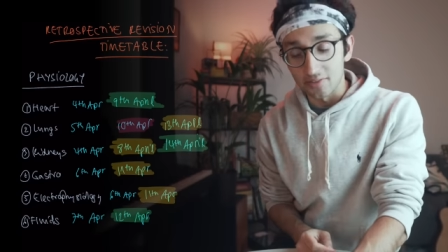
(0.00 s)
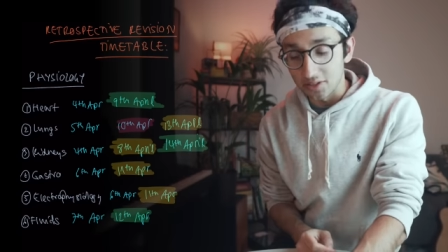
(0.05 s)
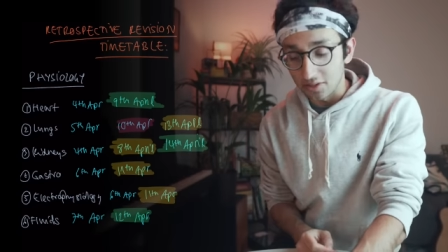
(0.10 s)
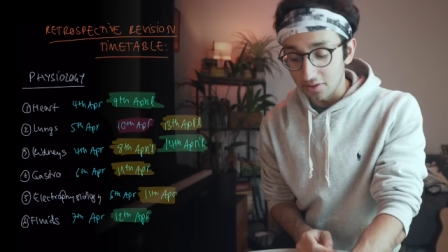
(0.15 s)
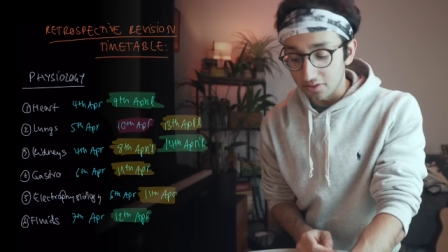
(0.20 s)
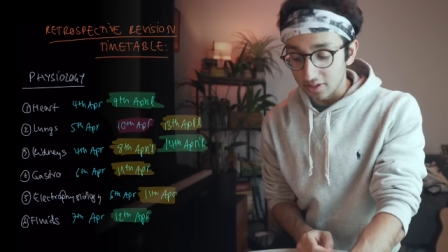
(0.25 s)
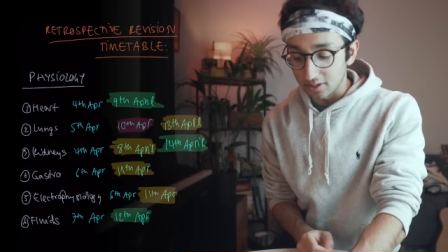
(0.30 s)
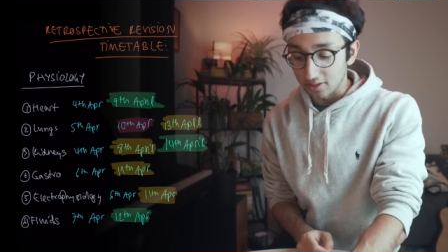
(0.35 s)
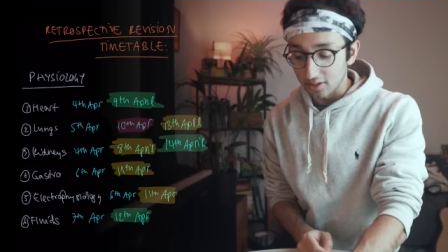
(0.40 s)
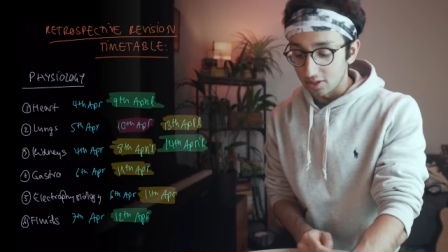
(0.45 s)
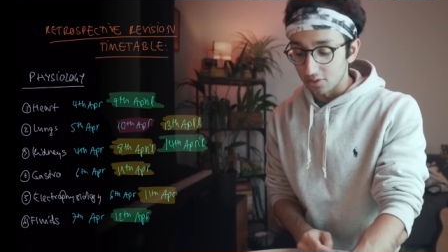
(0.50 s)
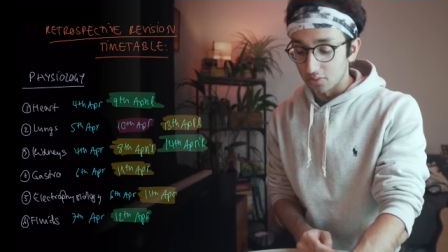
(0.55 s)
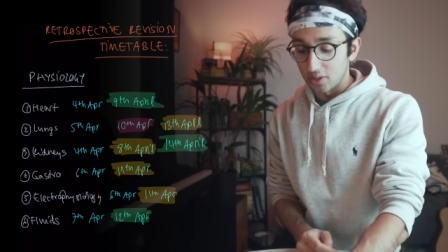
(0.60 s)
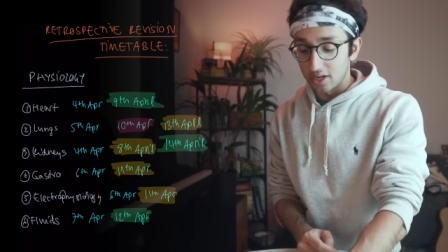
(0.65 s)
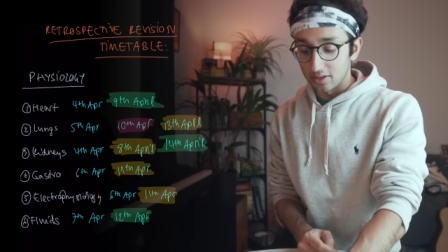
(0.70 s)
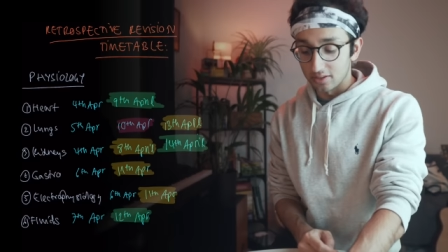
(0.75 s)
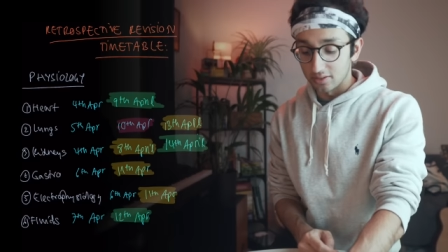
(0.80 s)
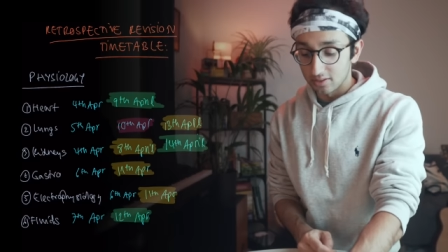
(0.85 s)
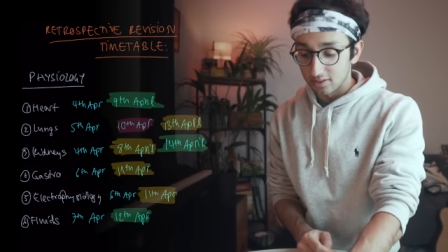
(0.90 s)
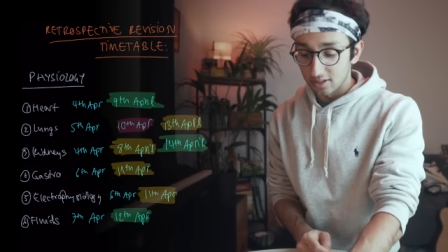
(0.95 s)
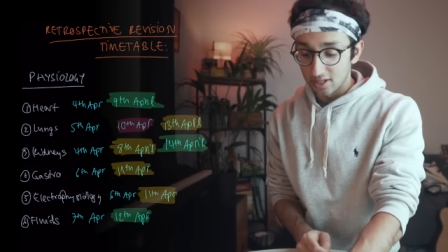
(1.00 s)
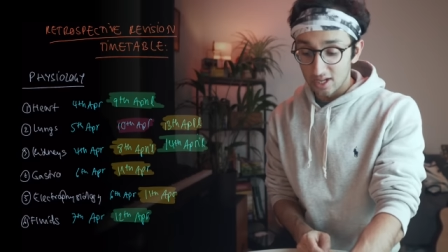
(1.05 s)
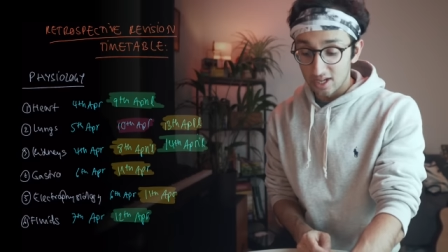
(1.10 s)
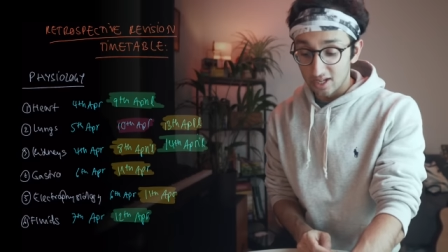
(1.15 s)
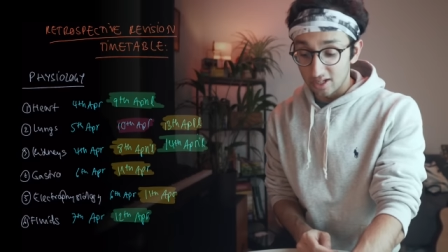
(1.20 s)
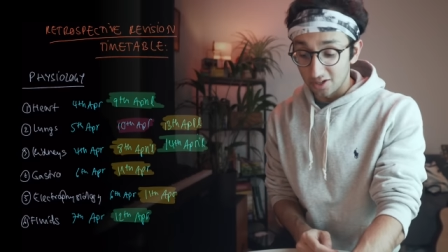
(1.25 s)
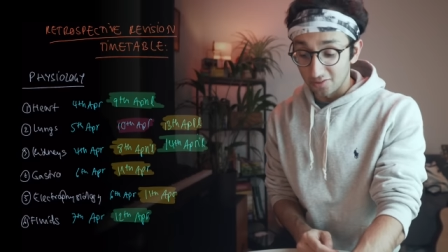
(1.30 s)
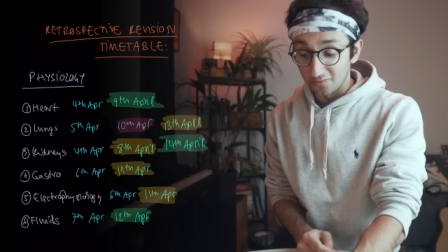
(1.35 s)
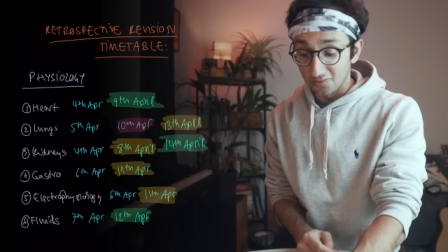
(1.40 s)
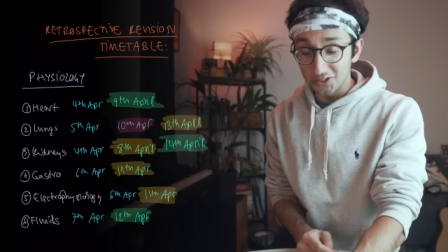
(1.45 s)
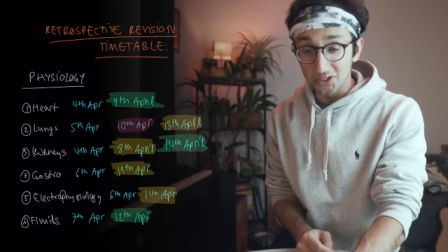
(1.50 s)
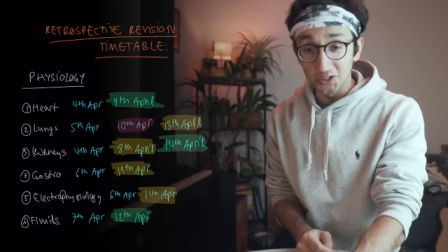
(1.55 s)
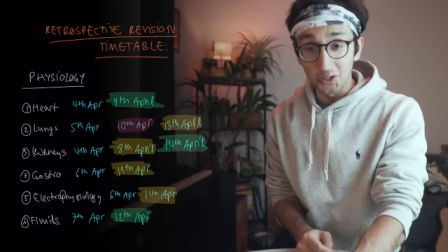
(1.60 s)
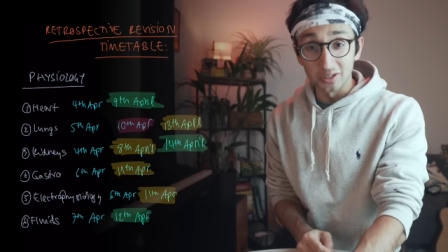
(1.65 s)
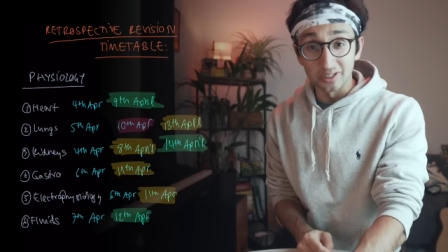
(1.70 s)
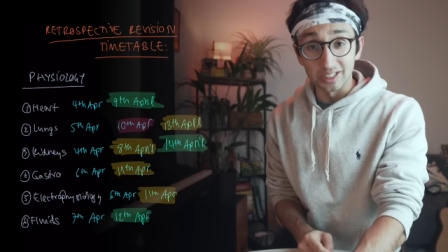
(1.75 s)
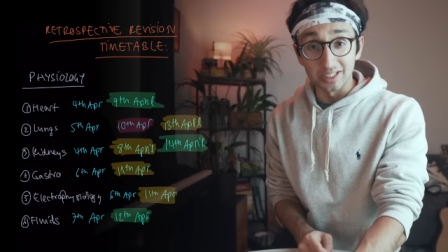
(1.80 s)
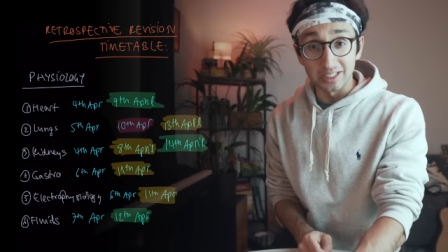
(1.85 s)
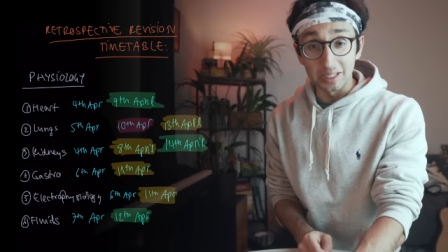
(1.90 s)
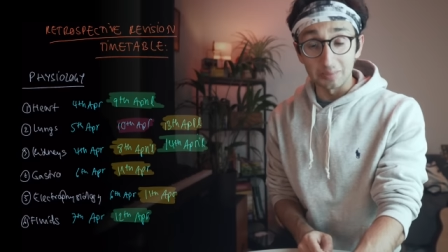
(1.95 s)
And then you think, oh wow, you know,
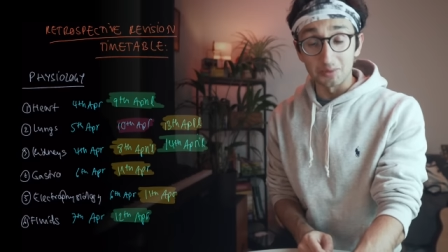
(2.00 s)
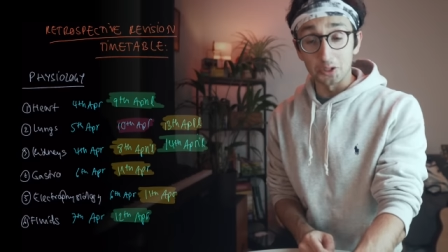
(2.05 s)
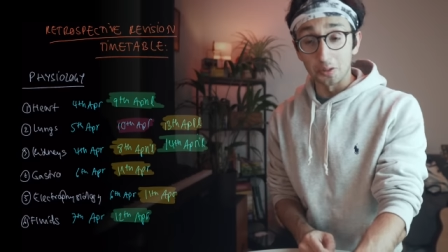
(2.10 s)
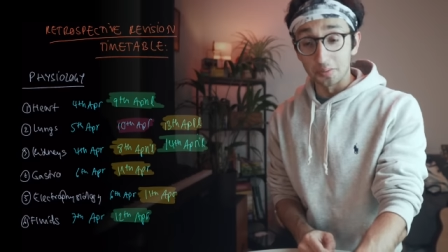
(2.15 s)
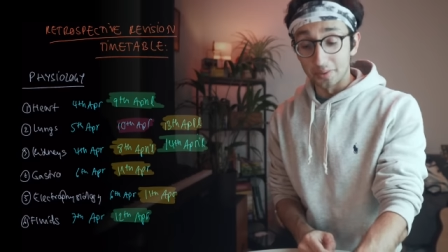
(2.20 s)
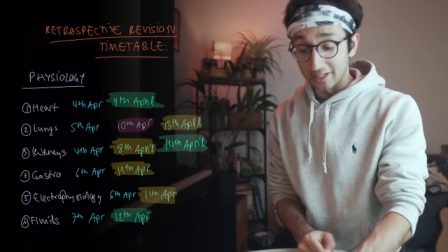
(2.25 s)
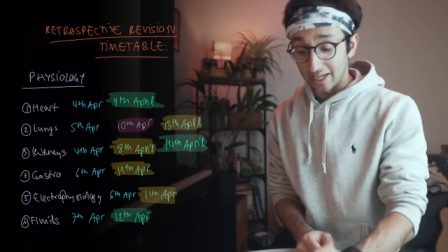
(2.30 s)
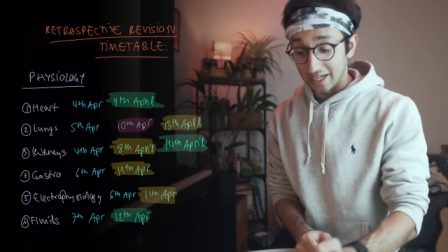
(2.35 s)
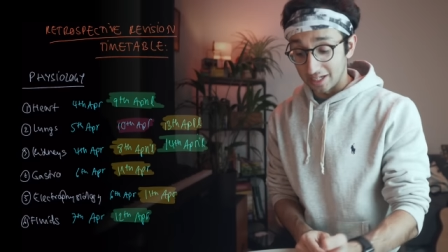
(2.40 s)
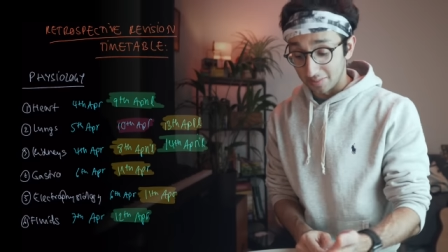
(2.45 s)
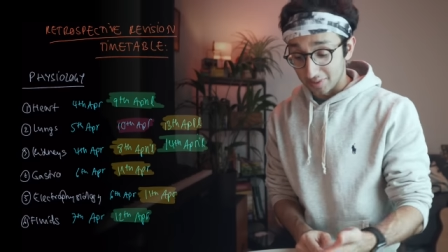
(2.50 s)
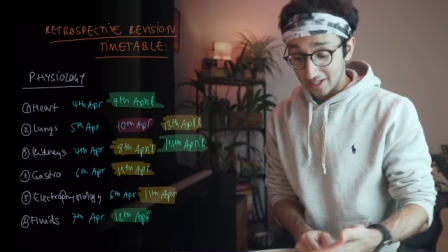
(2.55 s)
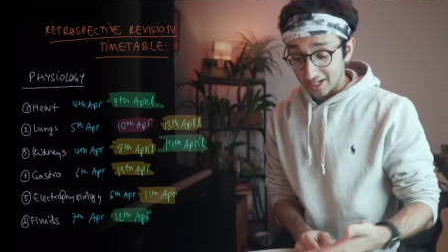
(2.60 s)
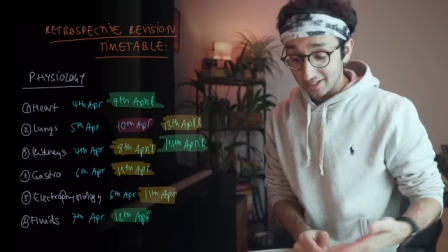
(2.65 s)
physiology seems complicated,